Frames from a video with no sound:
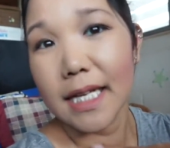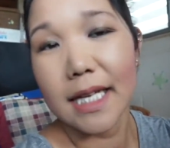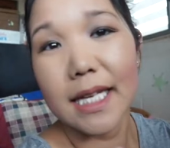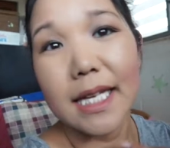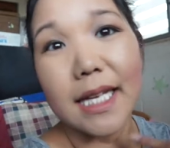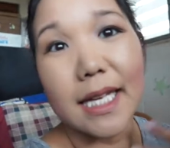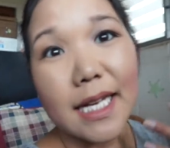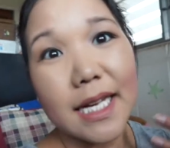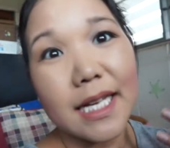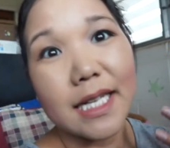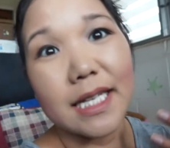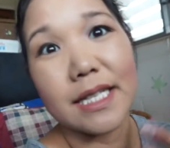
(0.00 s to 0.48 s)

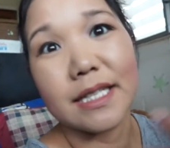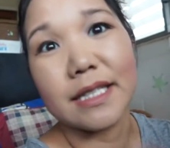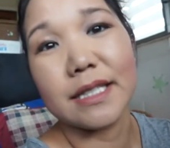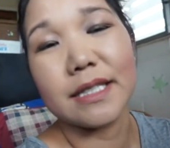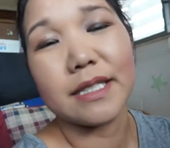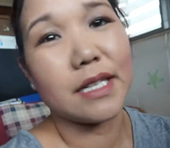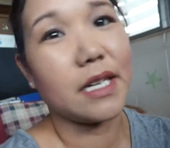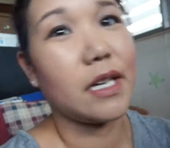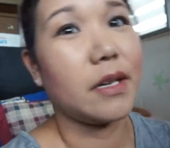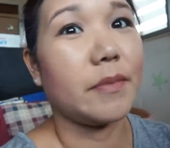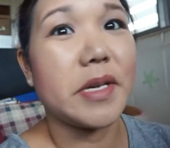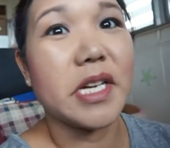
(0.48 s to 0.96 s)
yeah,
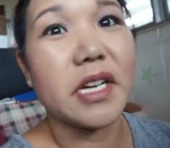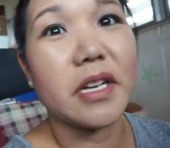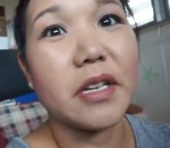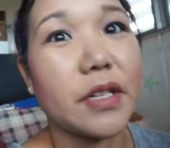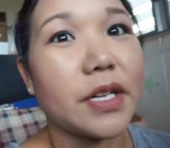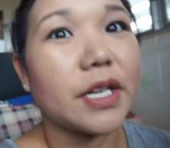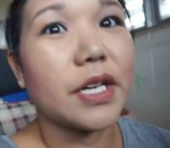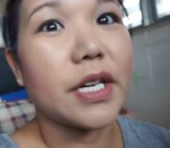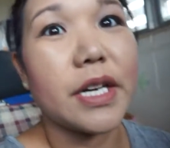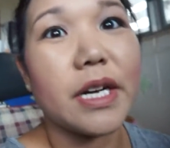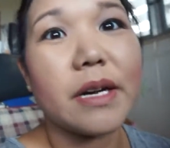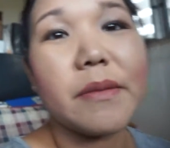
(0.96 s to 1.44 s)
I'll be all
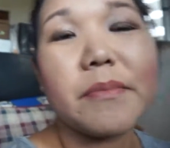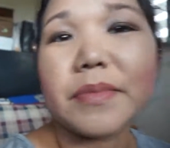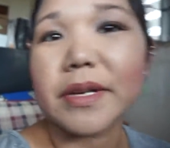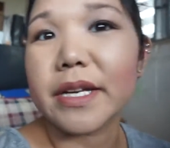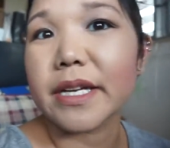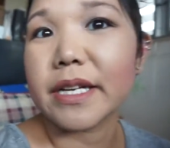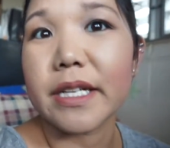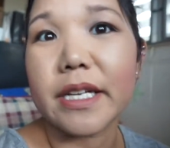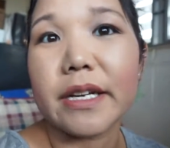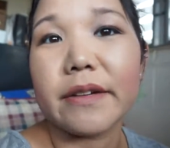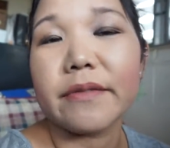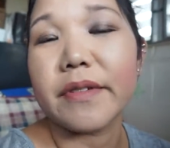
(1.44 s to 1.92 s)
caught up
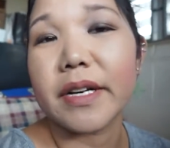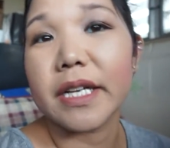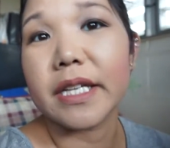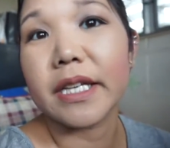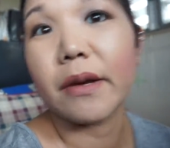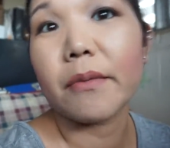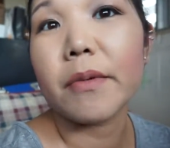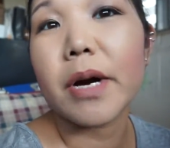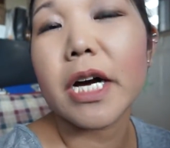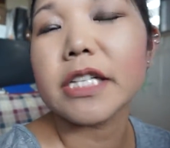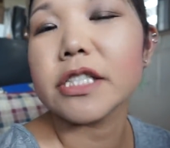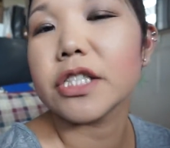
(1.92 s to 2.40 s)
and can
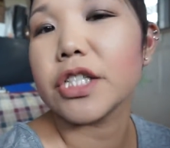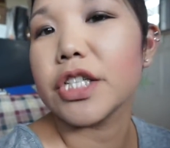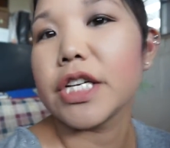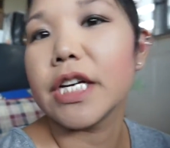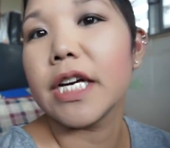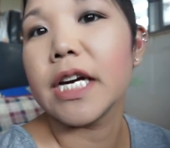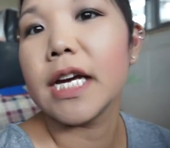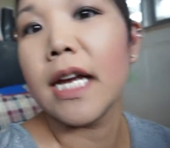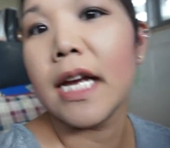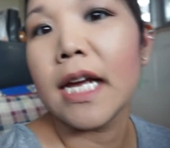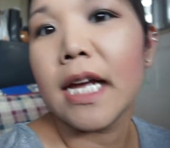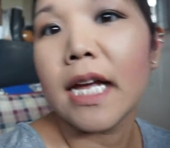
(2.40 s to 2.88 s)
finally watch.
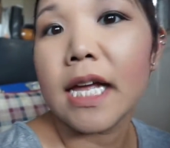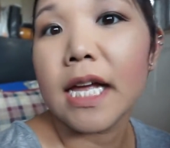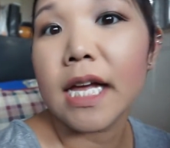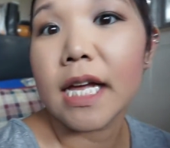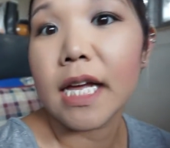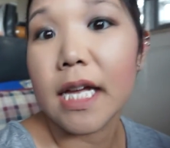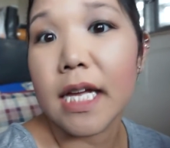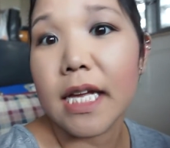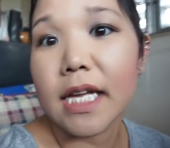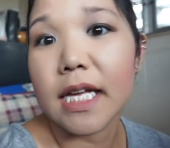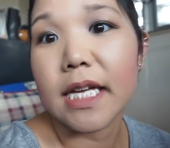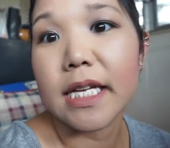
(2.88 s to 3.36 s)

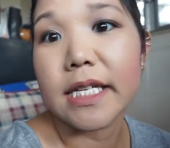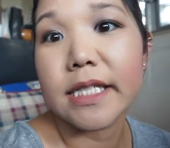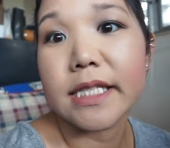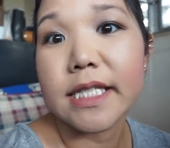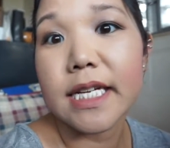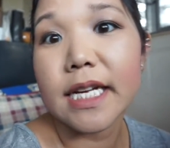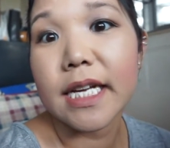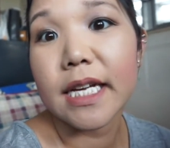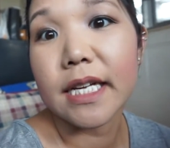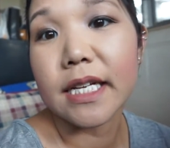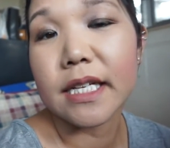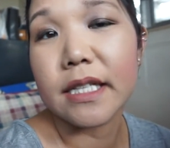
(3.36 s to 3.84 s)
And
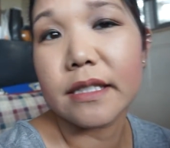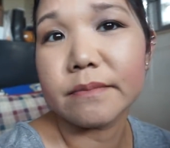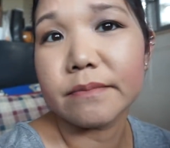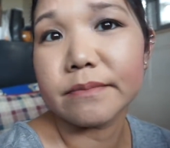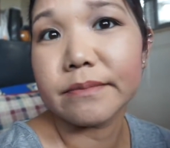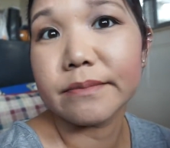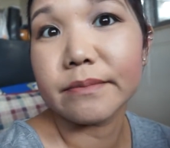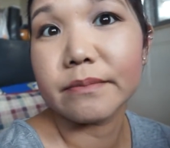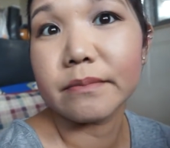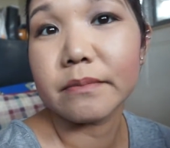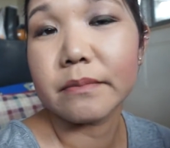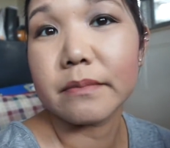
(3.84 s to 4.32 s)
yeah,
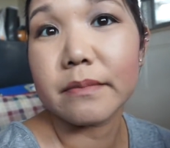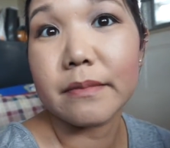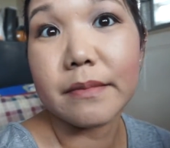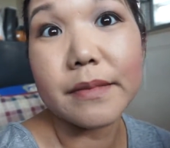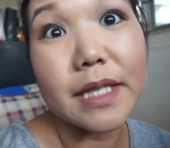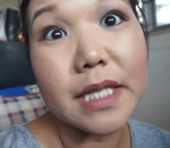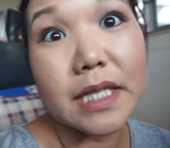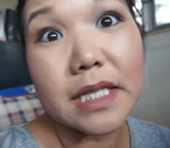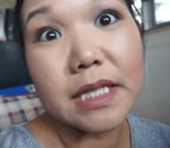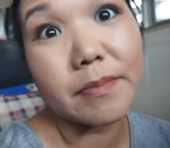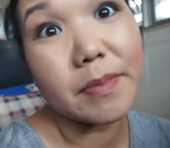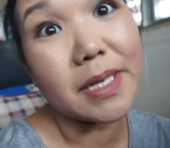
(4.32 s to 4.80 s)

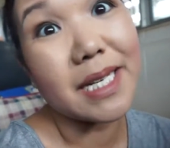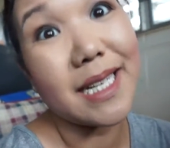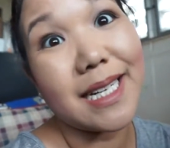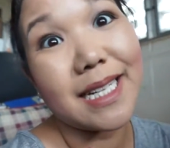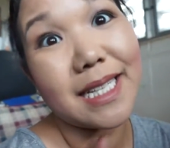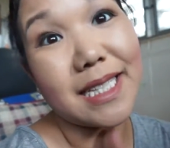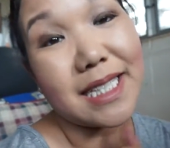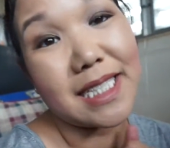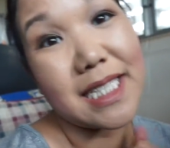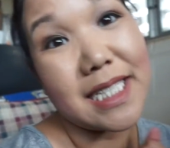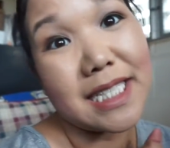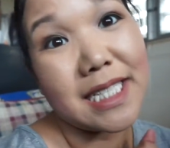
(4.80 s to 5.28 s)
that's about
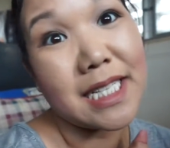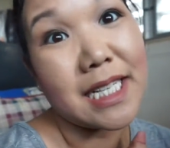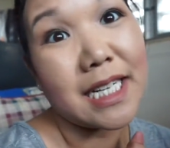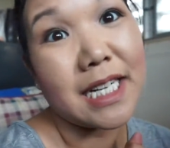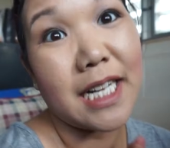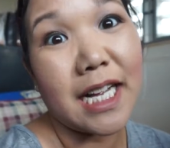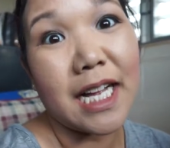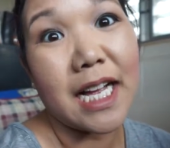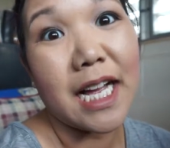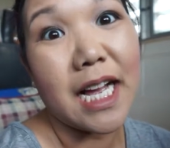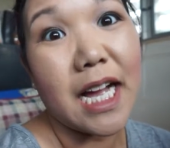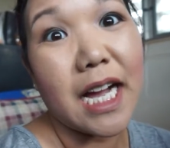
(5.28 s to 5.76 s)
it.
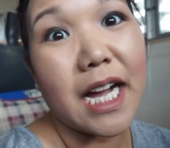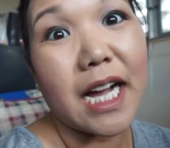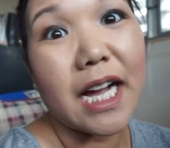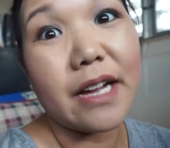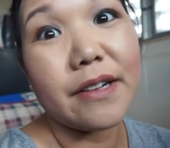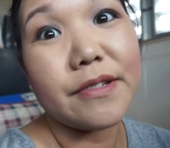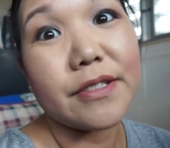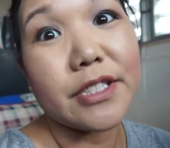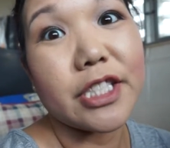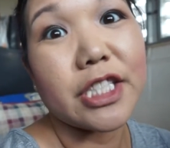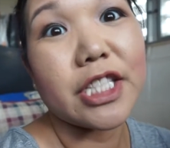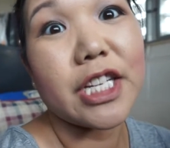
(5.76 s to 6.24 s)

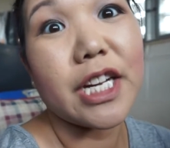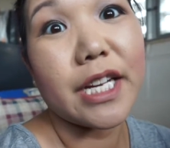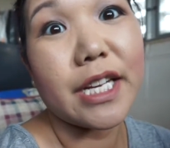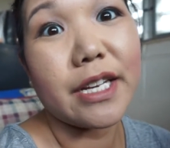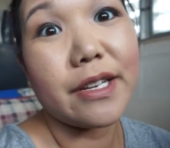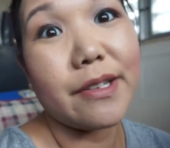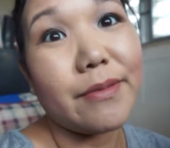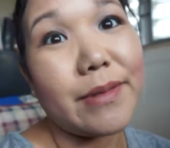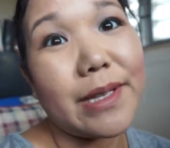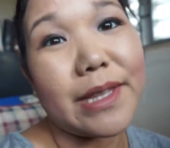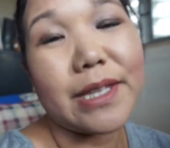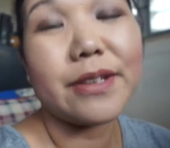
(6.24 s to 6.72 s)
I will check
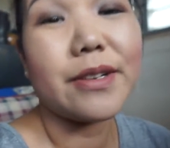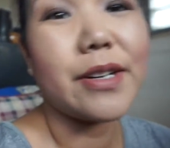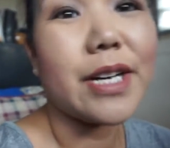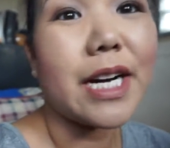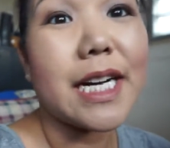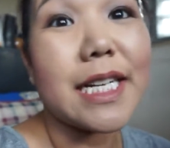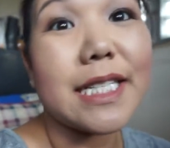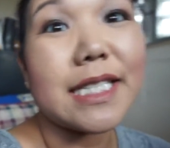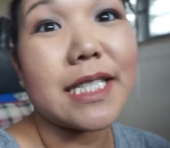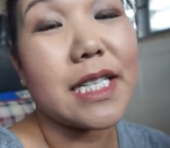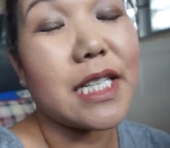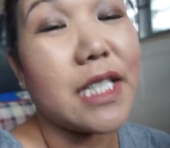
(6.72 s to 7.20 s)
in with you
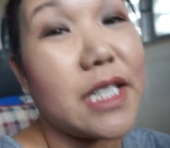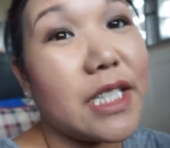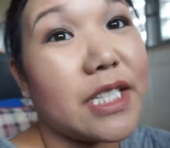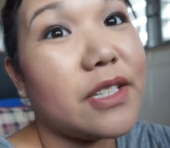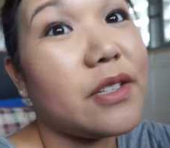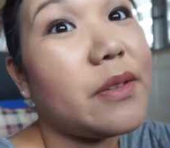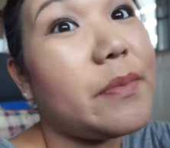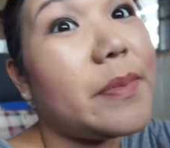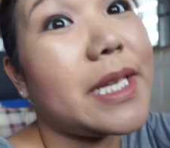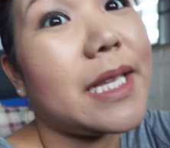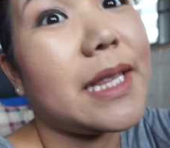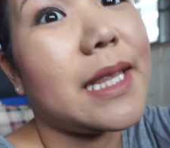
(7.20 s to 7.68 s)
guys a
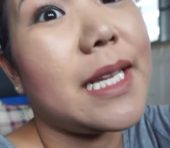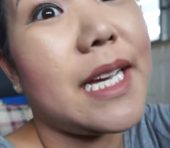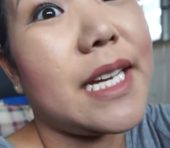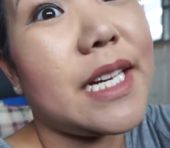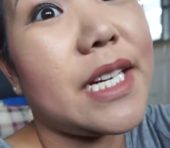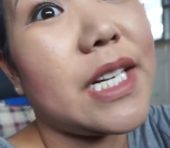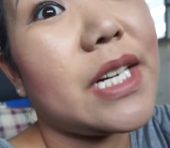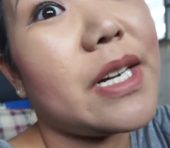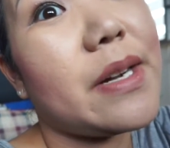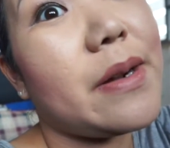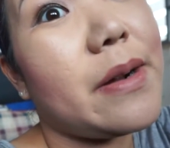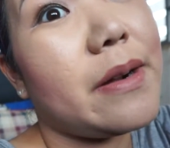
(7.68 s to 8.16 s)
little bit
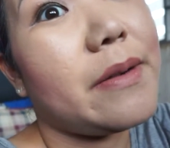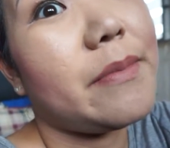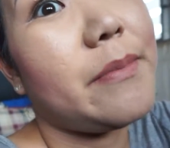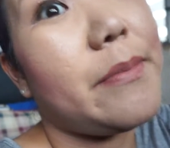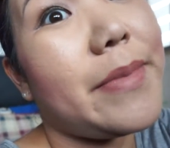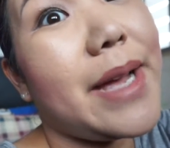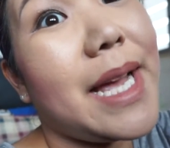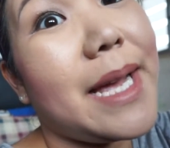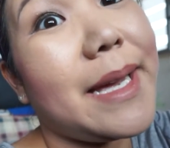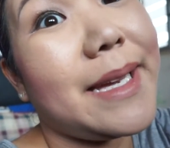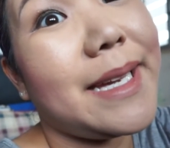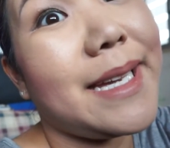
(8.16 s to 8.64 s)
later.
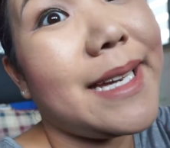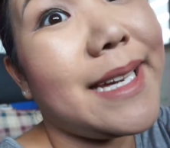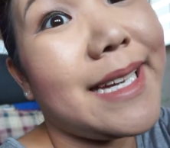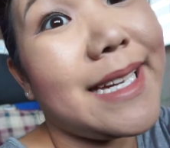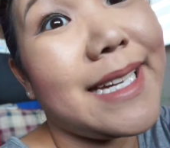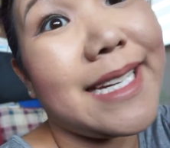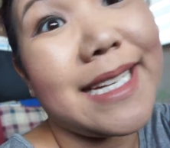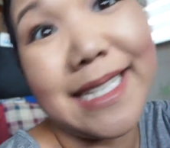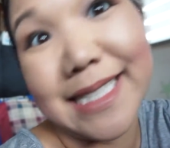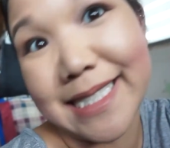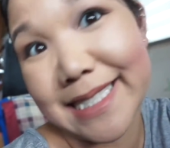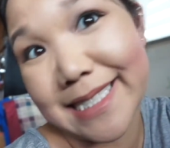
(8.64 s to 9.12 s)

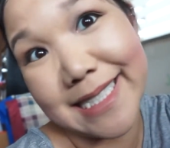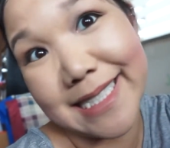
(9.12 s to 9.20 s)
Bye.